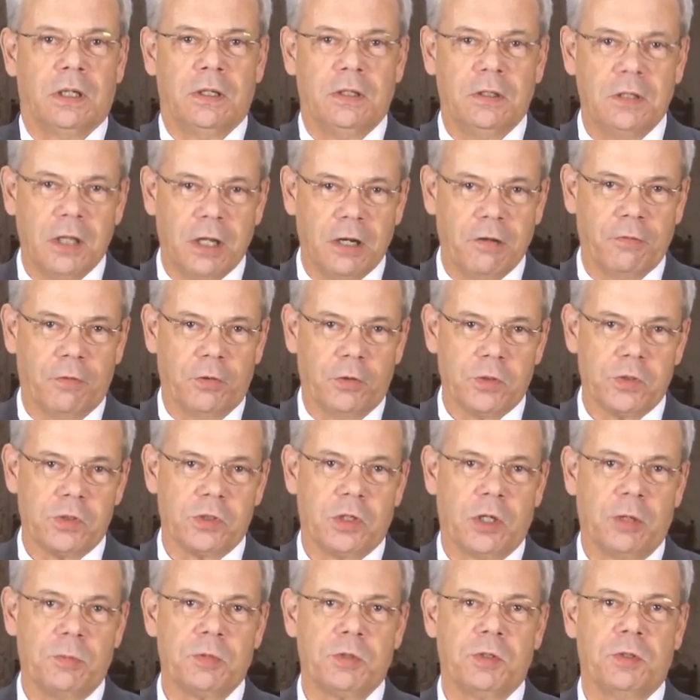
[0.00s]
None of those
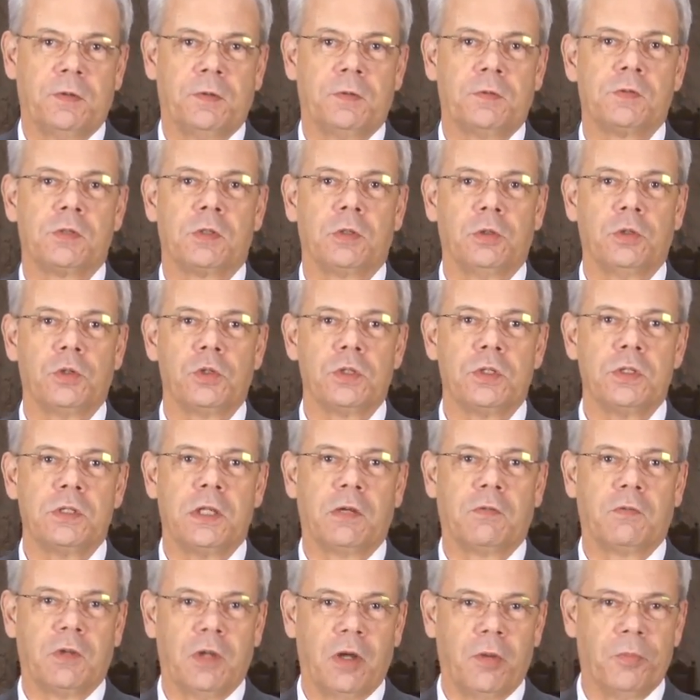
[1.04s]
substantive solutions
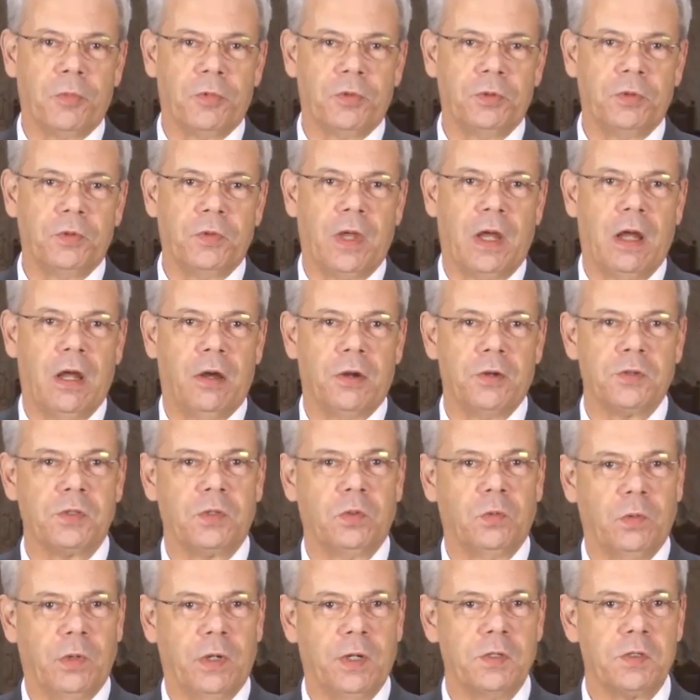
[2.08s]
have come through the House
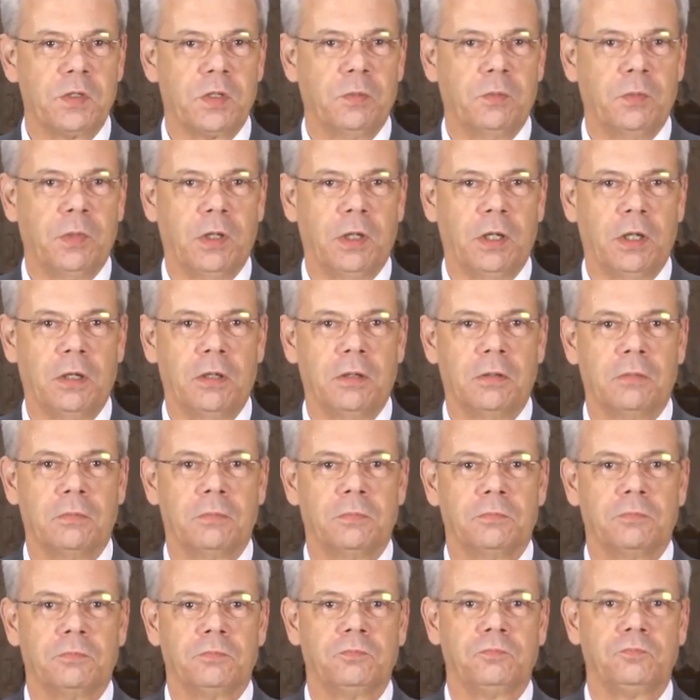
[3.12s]
and Ways Committee.
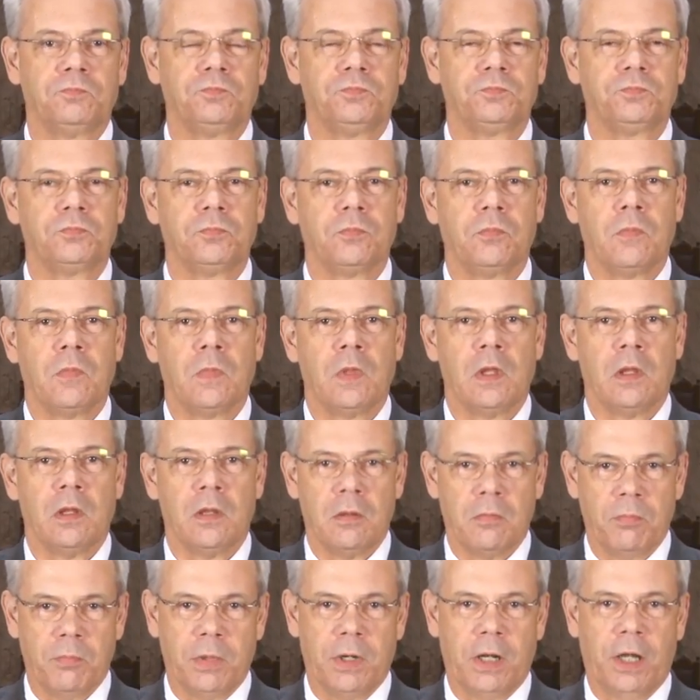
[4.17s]

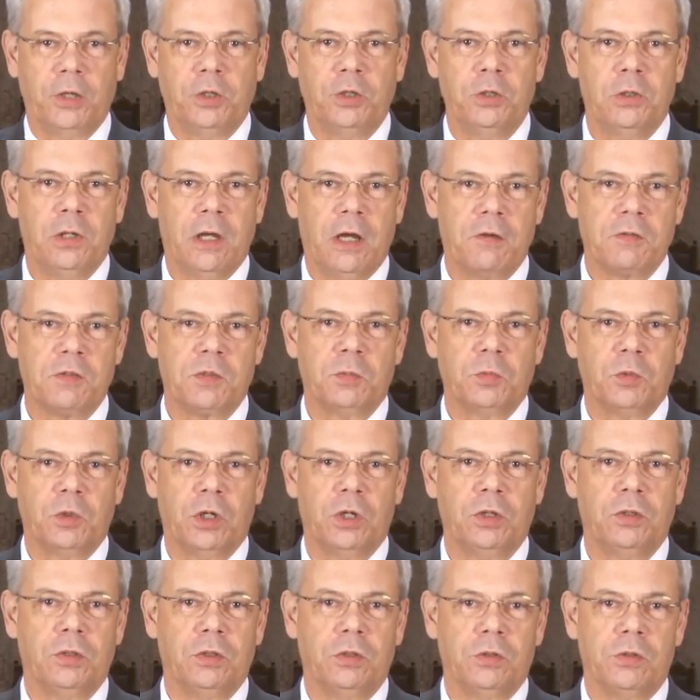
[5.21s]
But I do have some
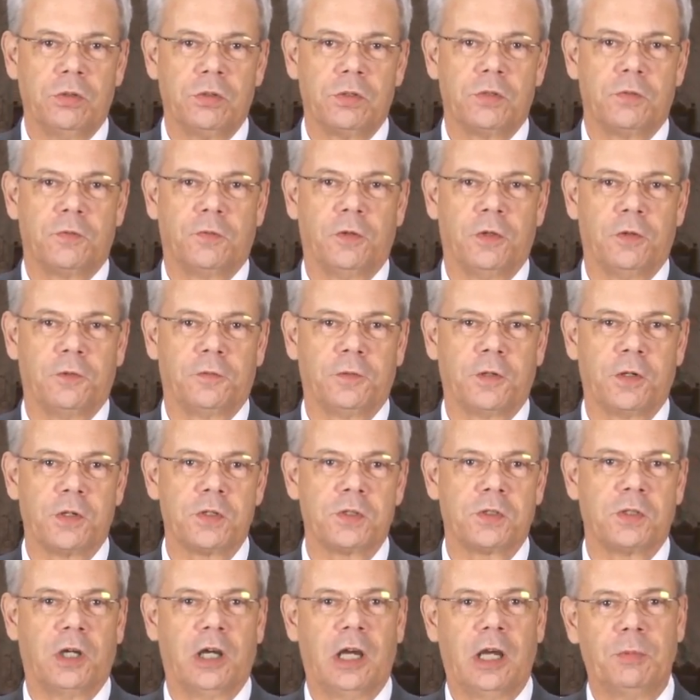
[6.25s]
good news for the
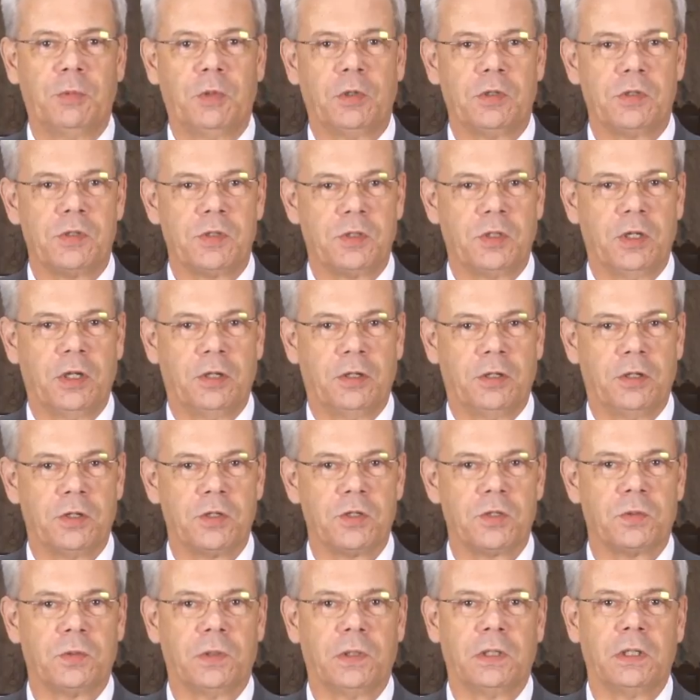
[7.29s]
first time in state
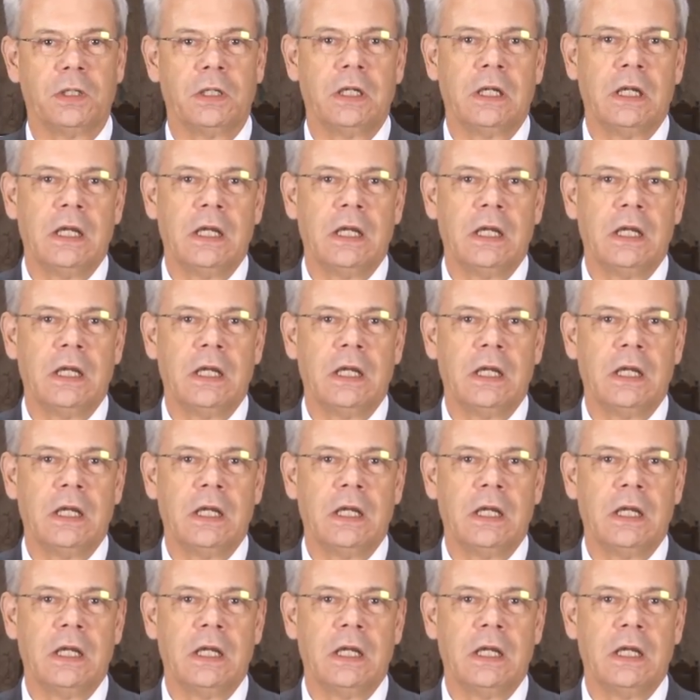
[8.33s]
history.